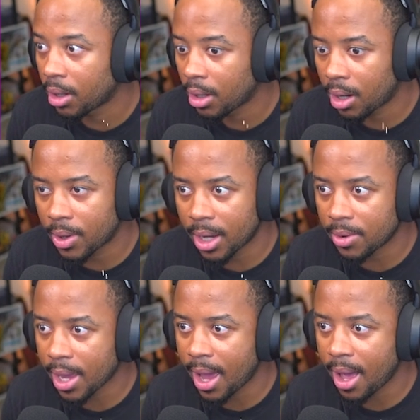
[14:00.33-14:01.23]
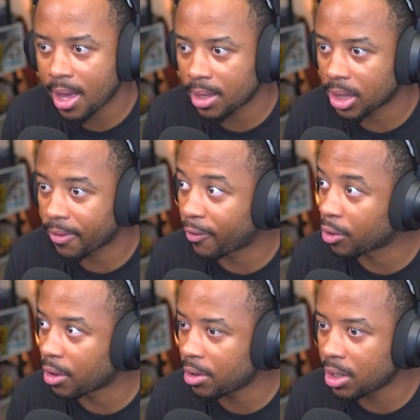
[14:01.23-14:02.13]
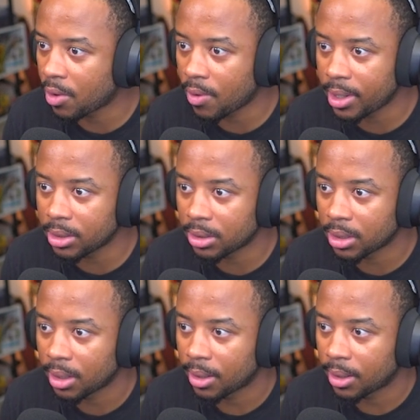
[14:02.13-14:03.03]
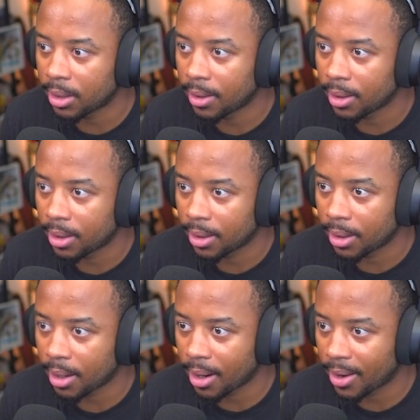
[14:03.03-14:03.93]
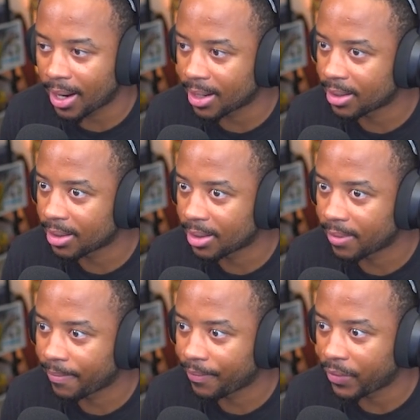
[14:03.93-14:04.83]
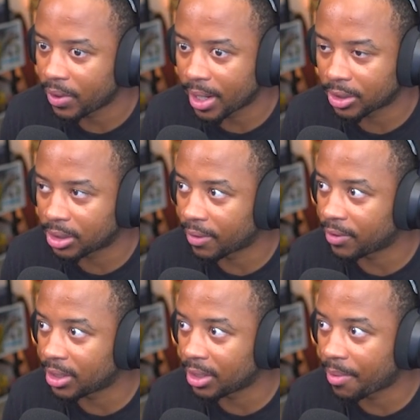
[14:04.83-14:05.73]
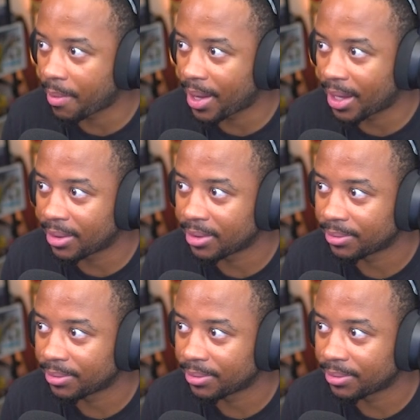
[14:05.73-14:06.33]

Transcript: Oh, hell yeah. For 30 coins? All right. You got yourself a deal, my man.